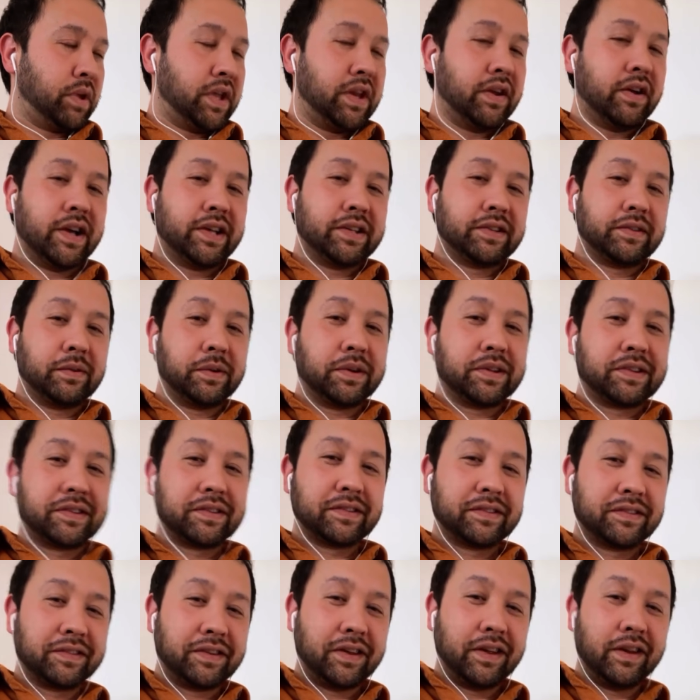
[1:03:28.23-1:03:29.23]
be nice to
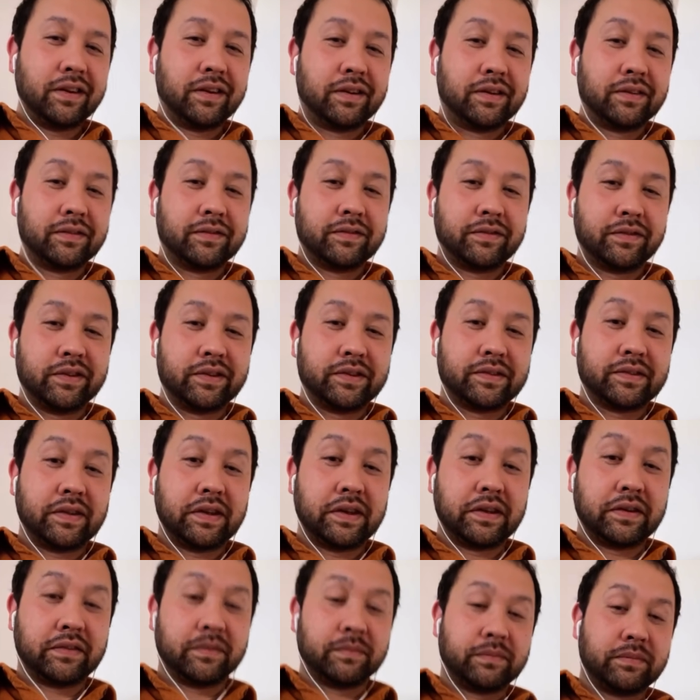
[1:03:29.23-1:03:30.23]
us, you know.
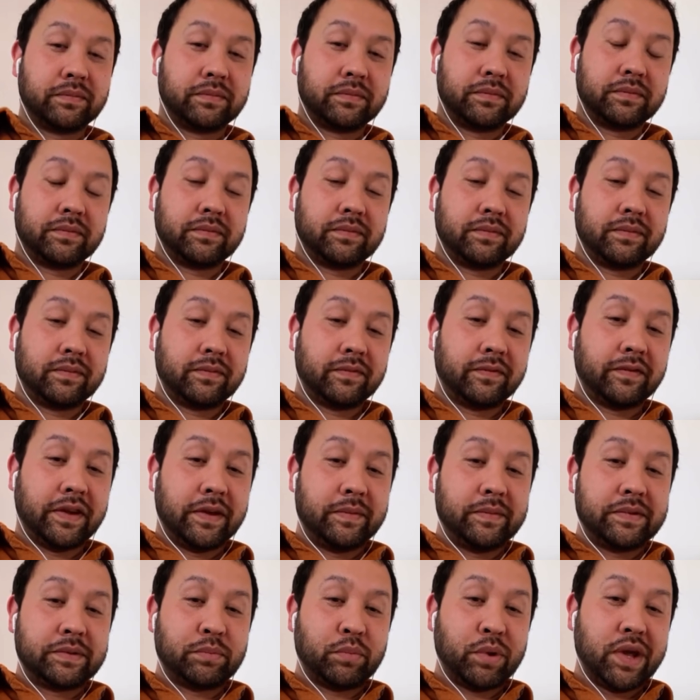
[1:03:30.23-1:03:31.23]
First like
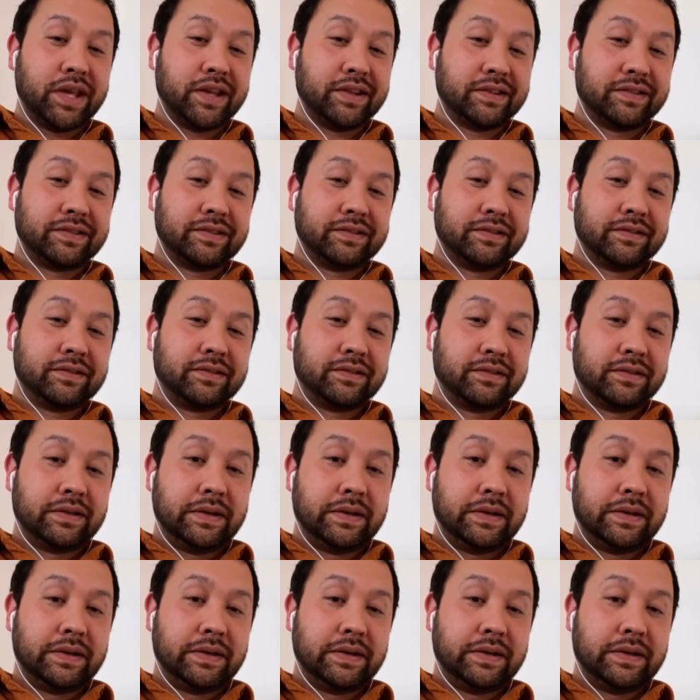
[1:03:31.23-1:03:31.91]
famous bands,